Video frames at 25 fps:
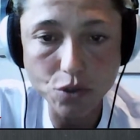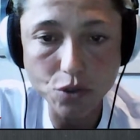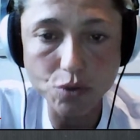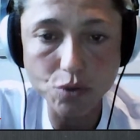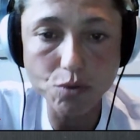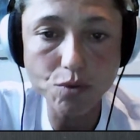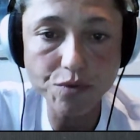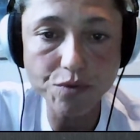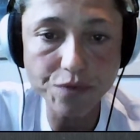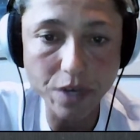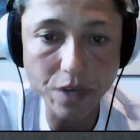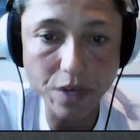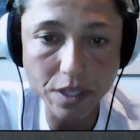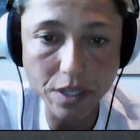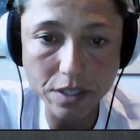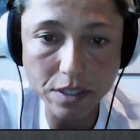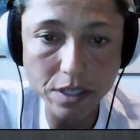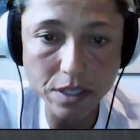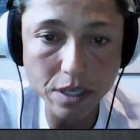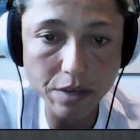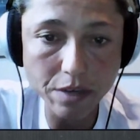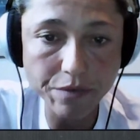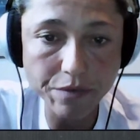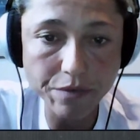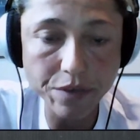to
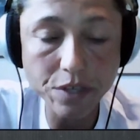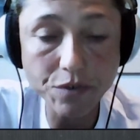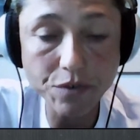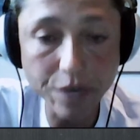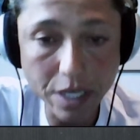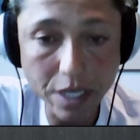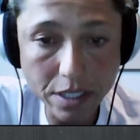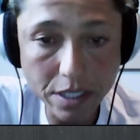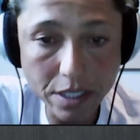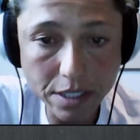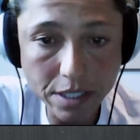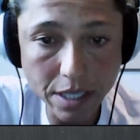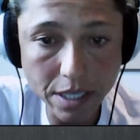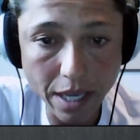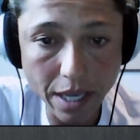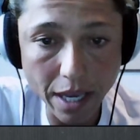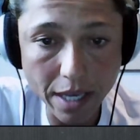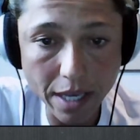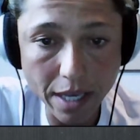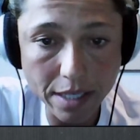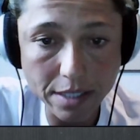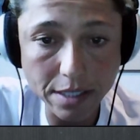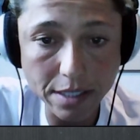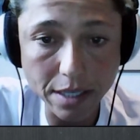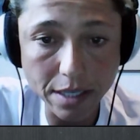fundraise,
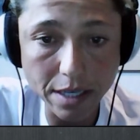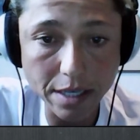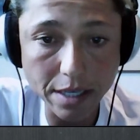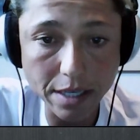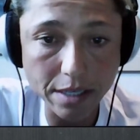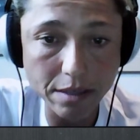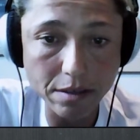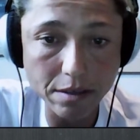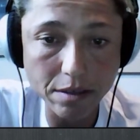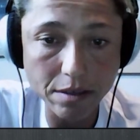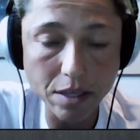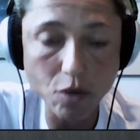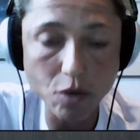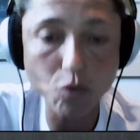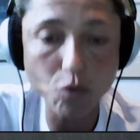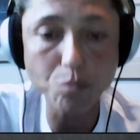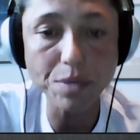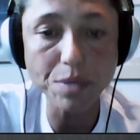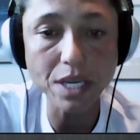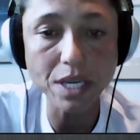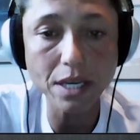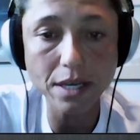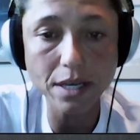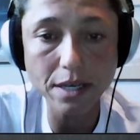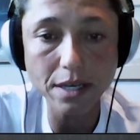and it
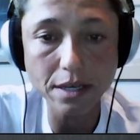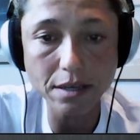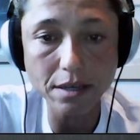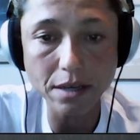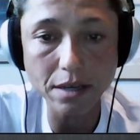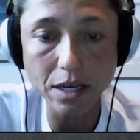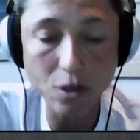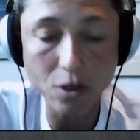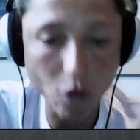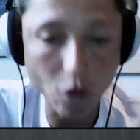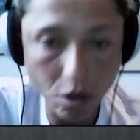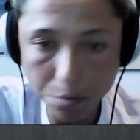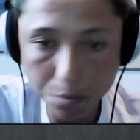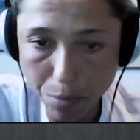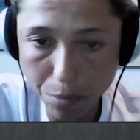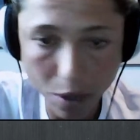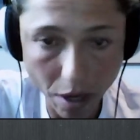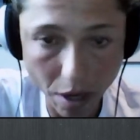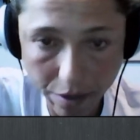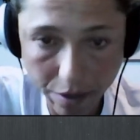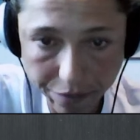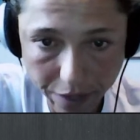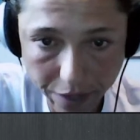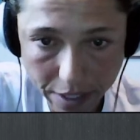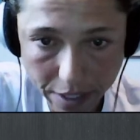will be a
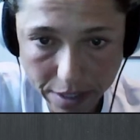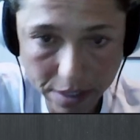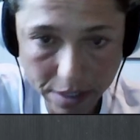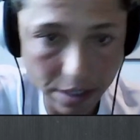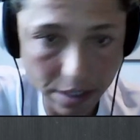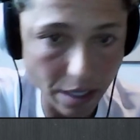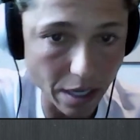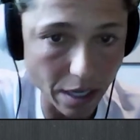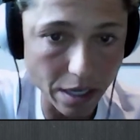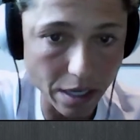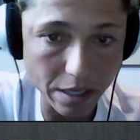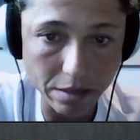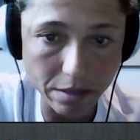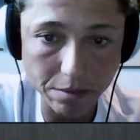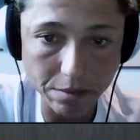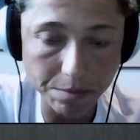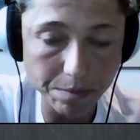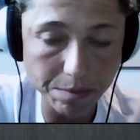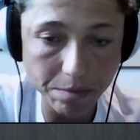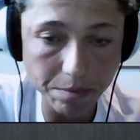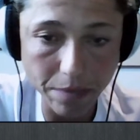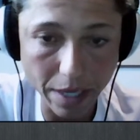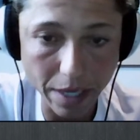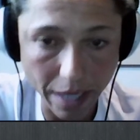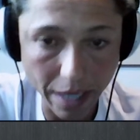nonprofit.
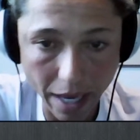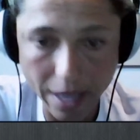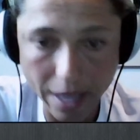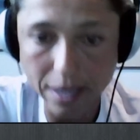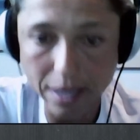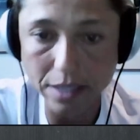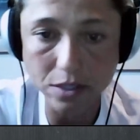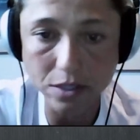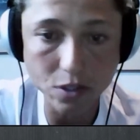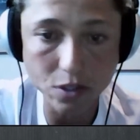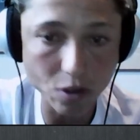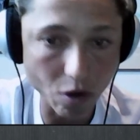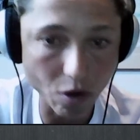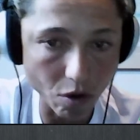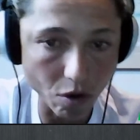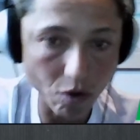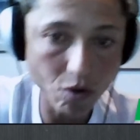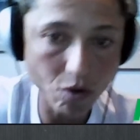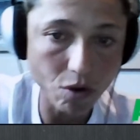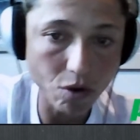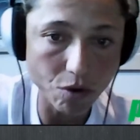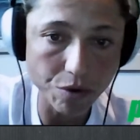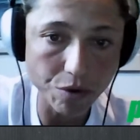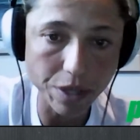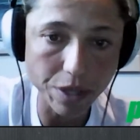Again, it's
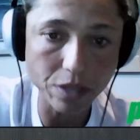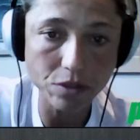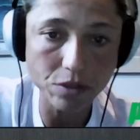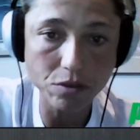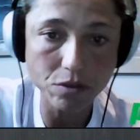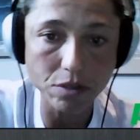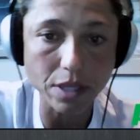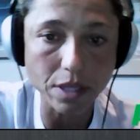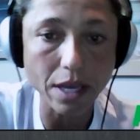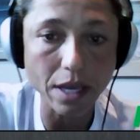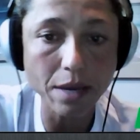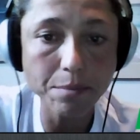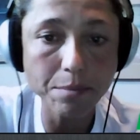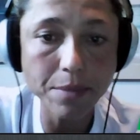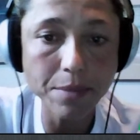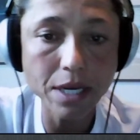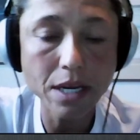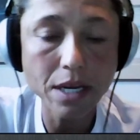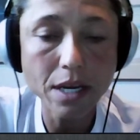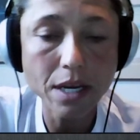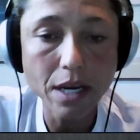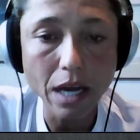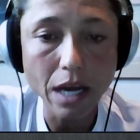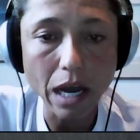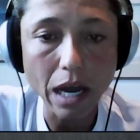all going to them
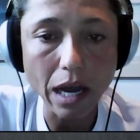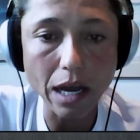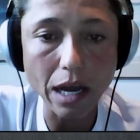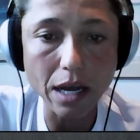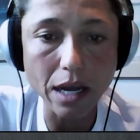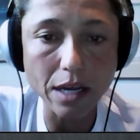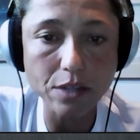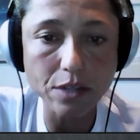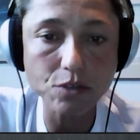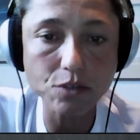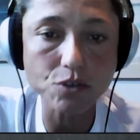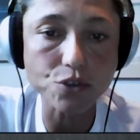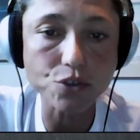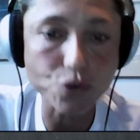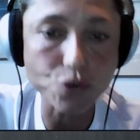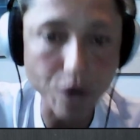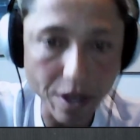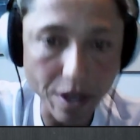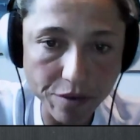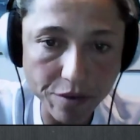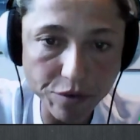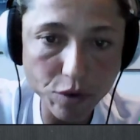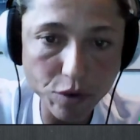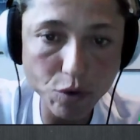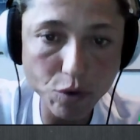to
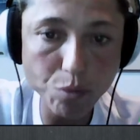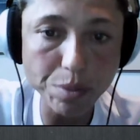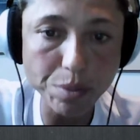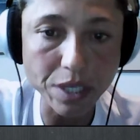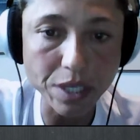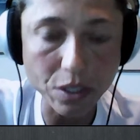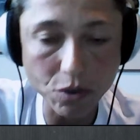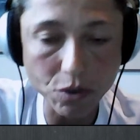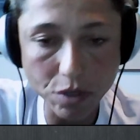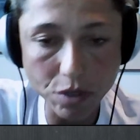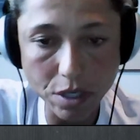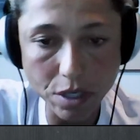travel, play